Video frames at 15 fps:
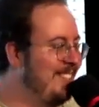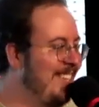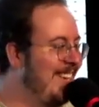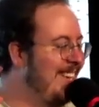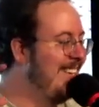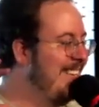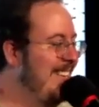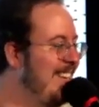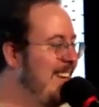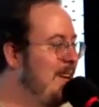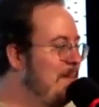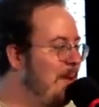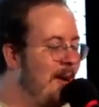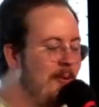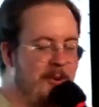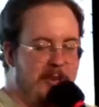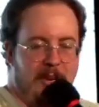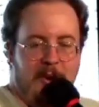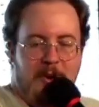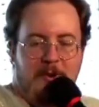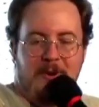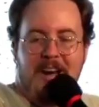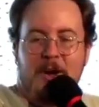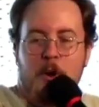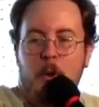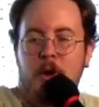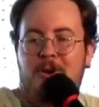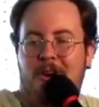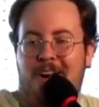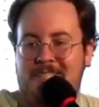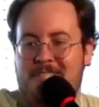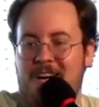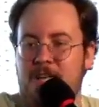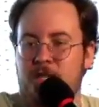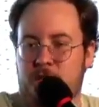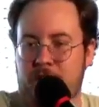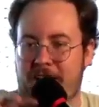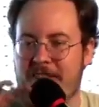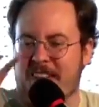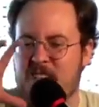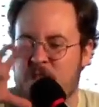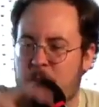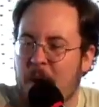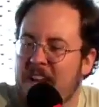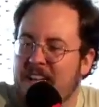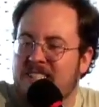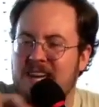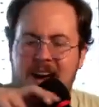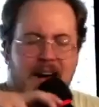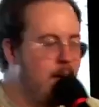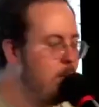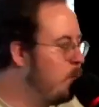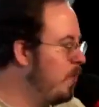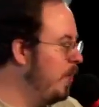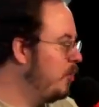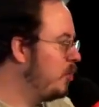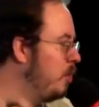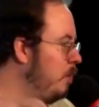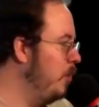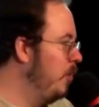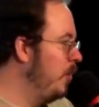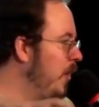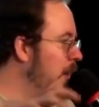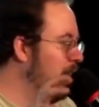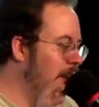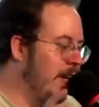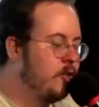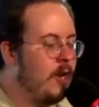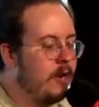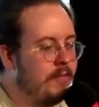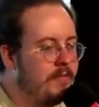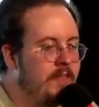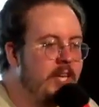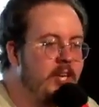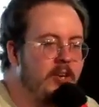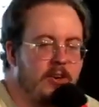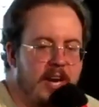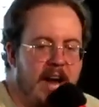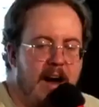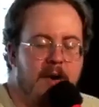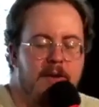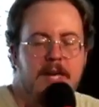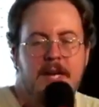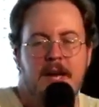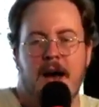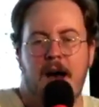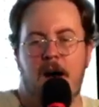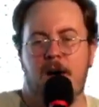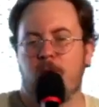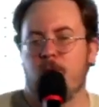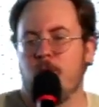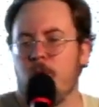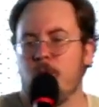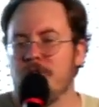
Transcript: Uh, but you know, we're not going across country and like spending time with each community and like trying to figure it out. Uh, we're, we're